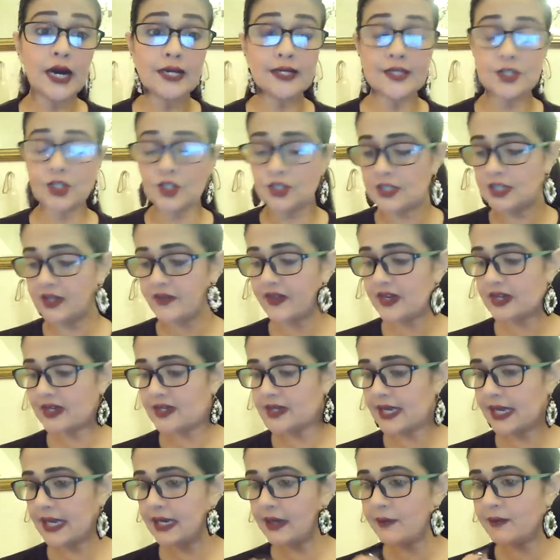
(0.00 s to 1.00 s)
cards to see
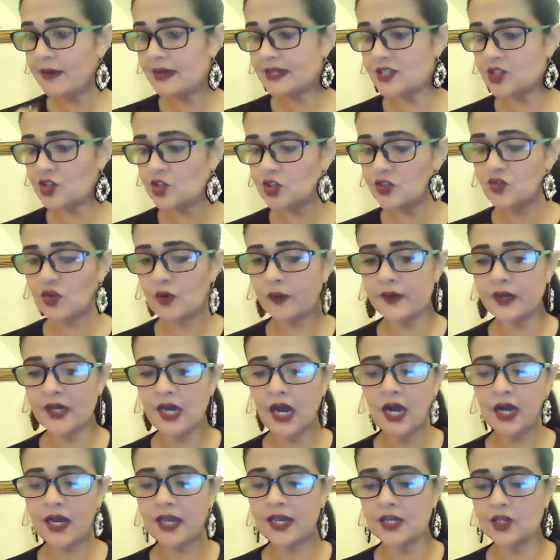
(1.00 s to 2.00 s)
that any messages from
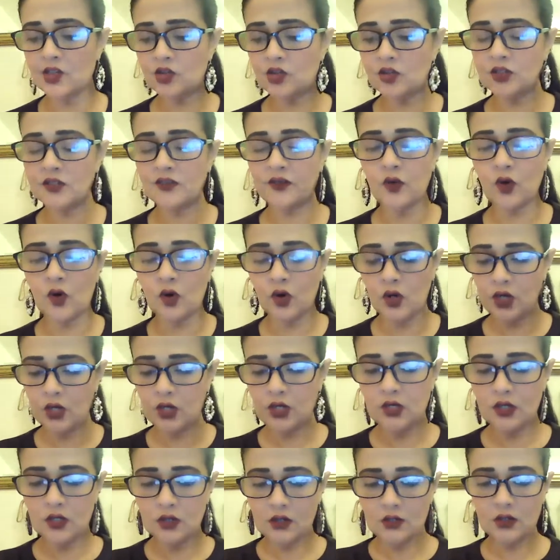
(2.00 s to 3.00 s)
the Archangels for,
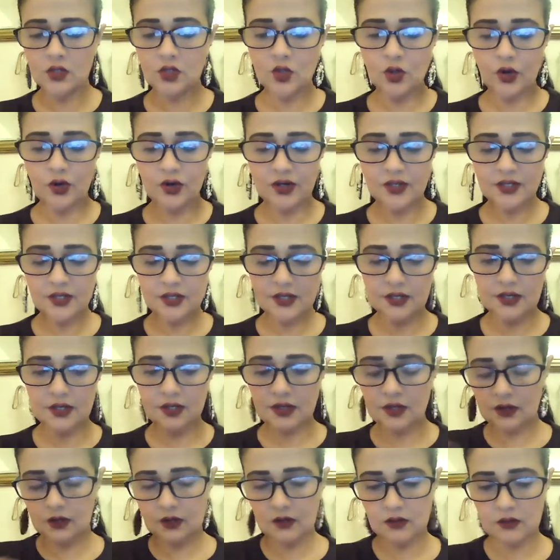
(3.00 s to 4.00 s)
for
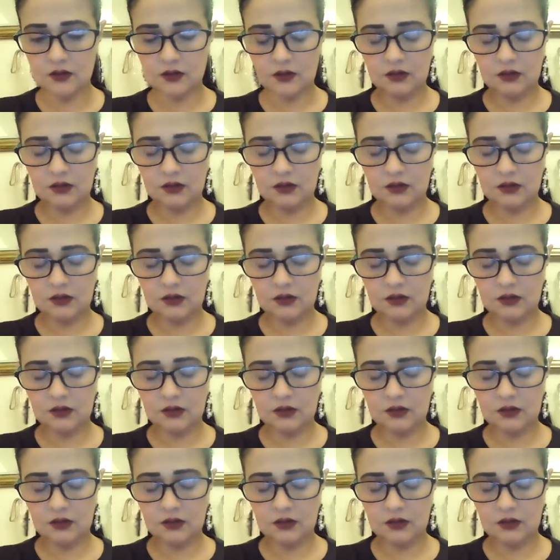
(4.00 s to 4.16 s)
us.